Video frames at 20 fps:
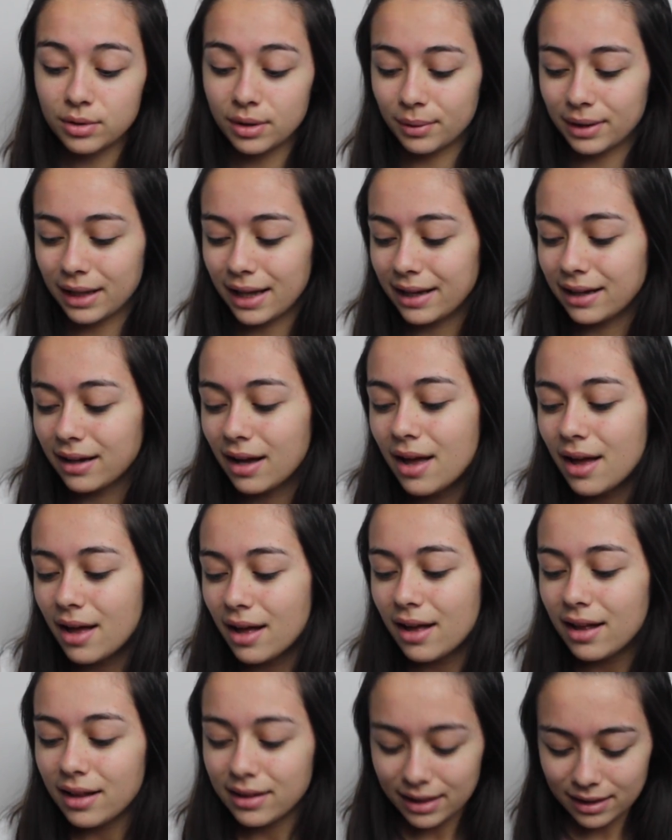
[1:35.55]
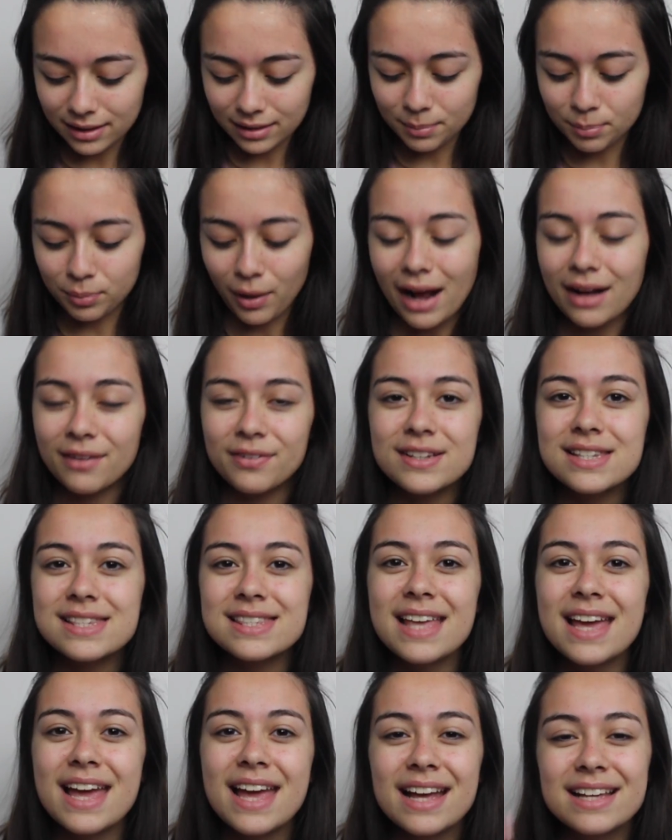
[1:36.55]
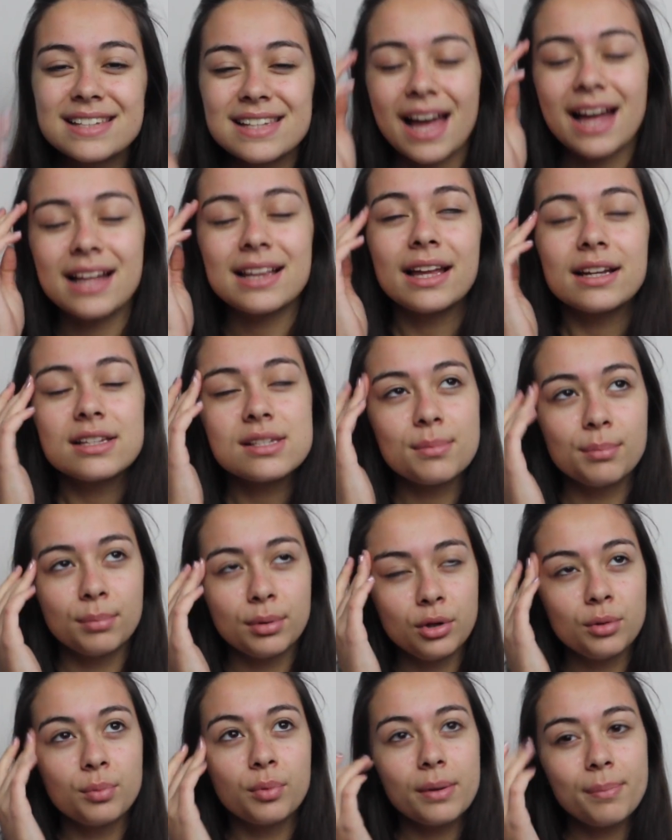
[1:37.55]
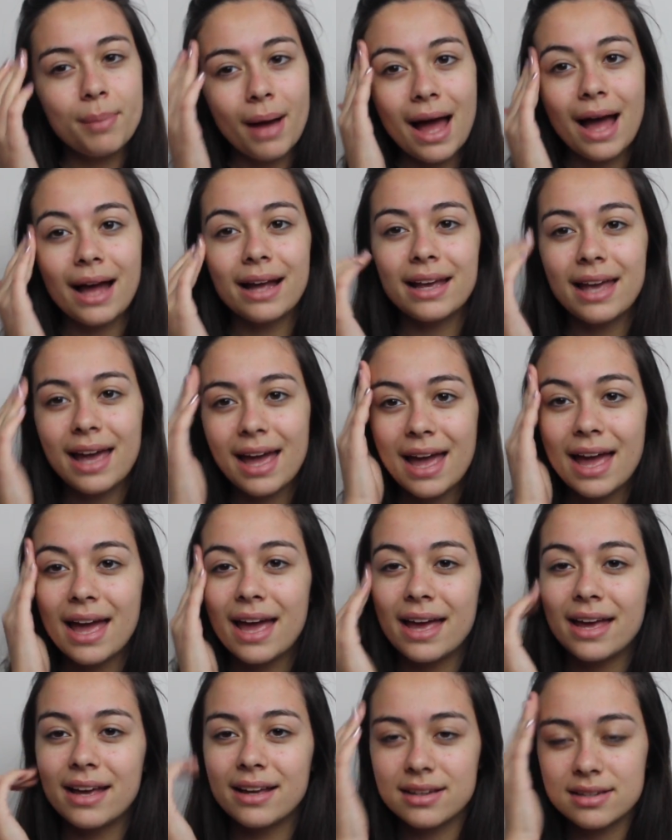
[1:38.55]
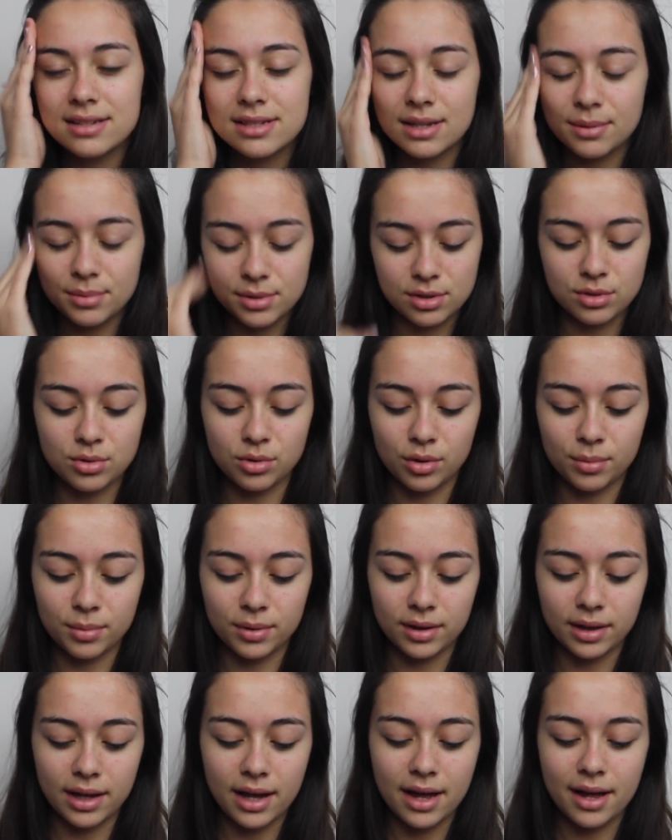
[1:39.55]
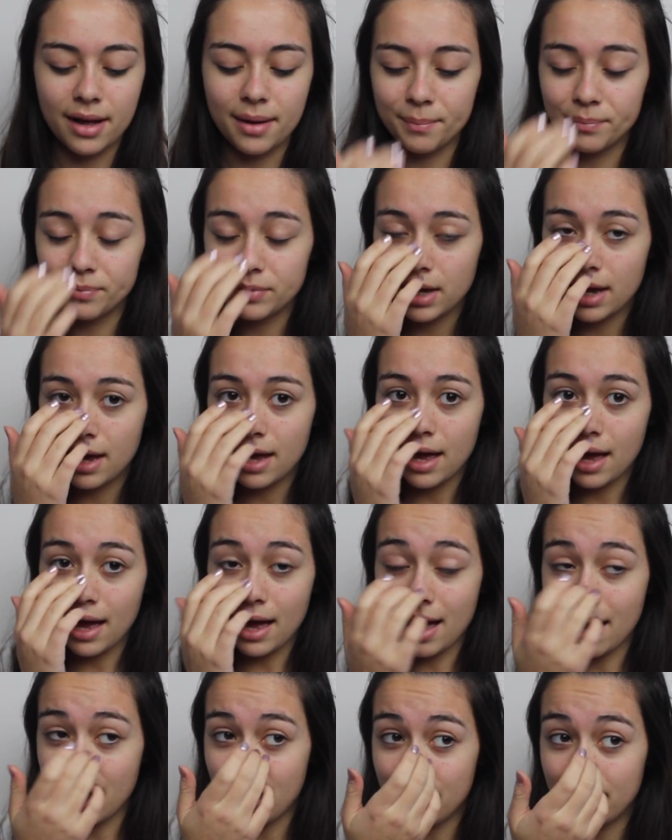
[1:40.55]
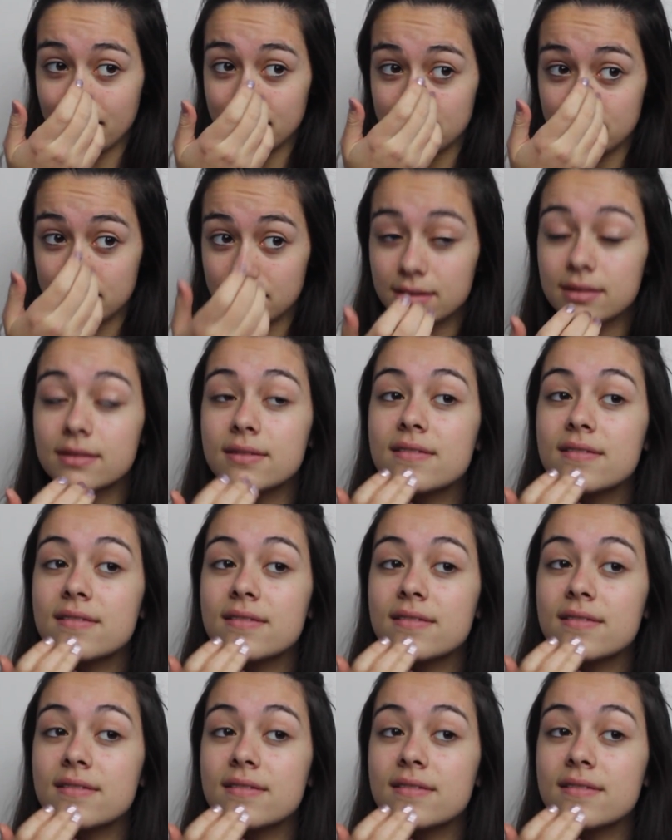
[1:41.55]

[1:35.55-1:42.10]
There were like little breakfast things. I had like some blueberry pancakes. It was adorable. And